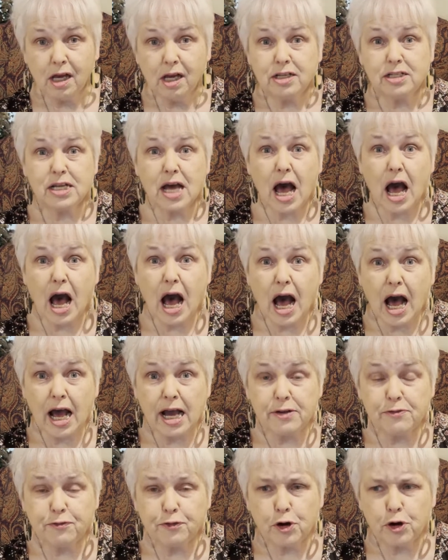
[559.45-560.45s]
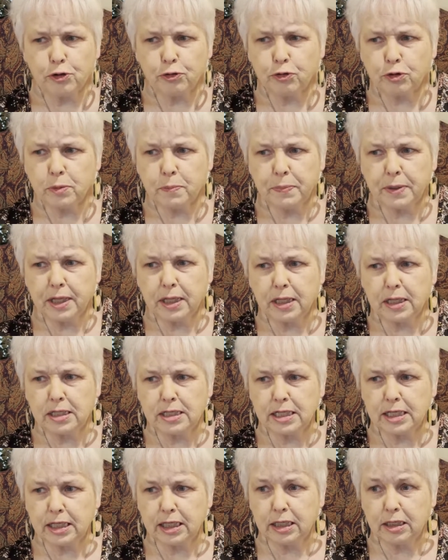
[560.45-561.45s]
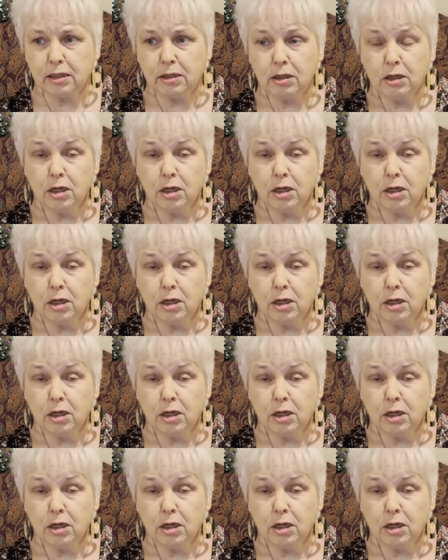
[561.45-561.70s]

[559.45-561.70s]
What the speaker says: to hide vulnerability,